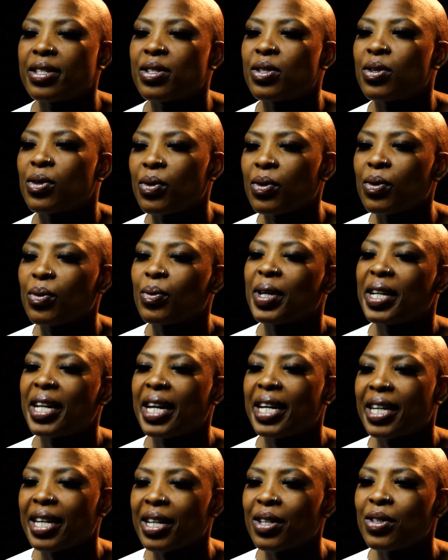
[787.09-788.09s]
So when
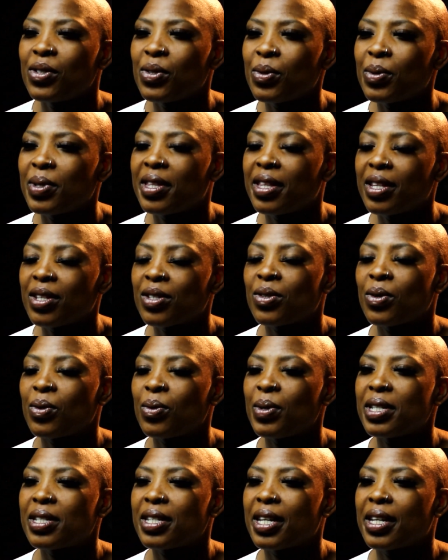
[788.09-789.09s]
I get to it, there's
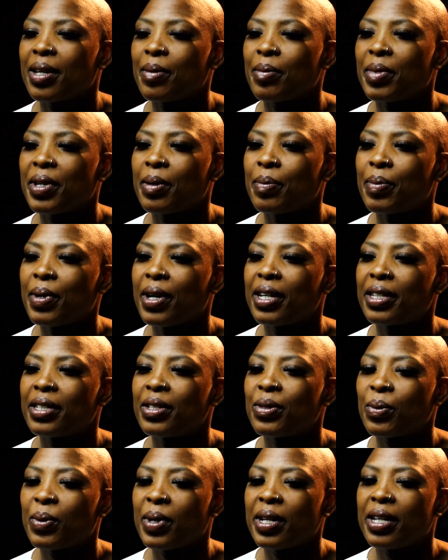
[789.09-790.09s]
always gonna be a
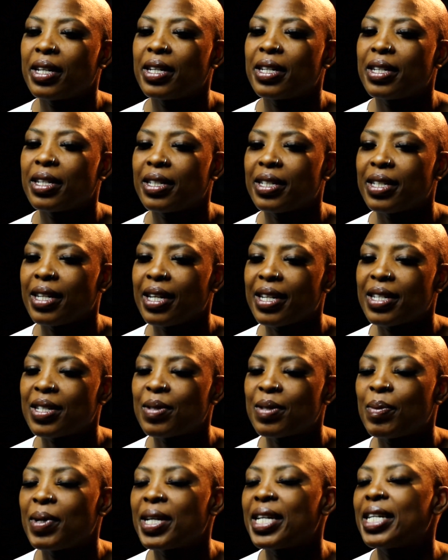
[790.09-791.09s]
part where it
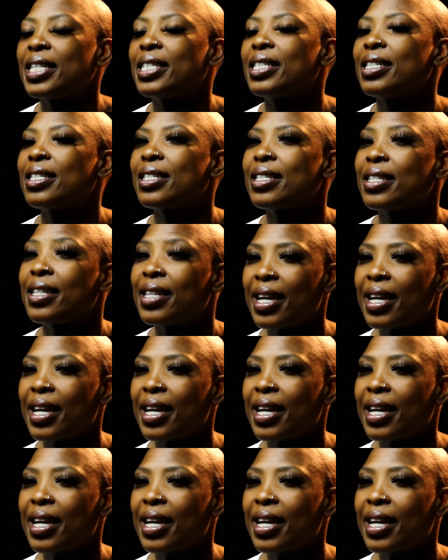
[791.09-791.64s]
explains